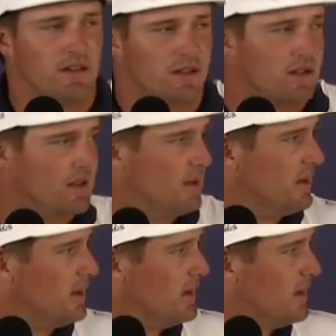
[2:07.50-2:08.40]

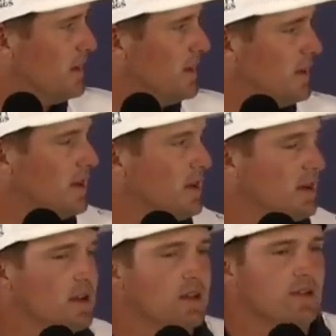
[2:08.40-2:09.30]
Let's zoom out for a
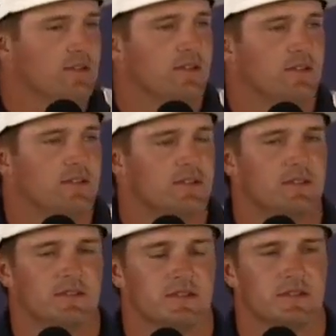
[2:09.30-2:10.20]
call. Lucas,
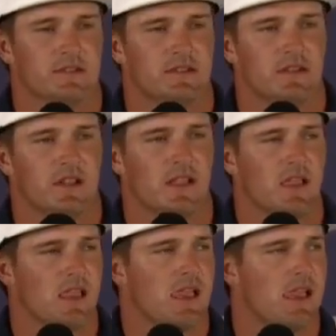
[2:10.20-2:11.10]
you're up, sir. You're with
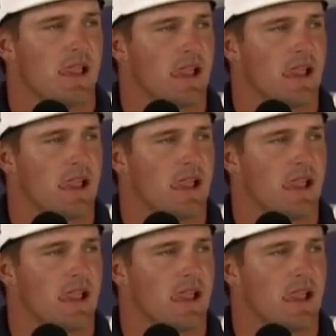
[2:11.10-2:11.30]
Bryson.